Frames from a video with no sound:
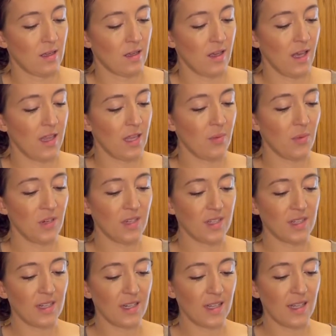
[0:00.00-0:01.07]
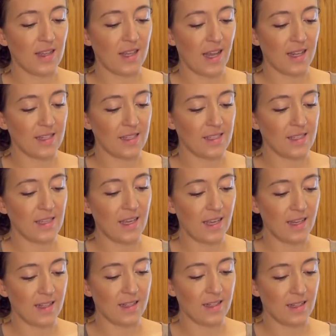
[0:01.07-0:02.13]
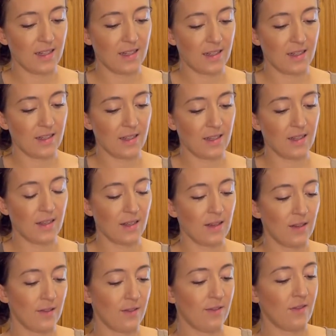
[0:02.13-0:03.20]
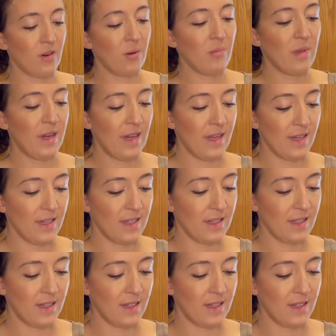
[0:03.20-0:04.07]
And then we're just gonna let that sit for a minute.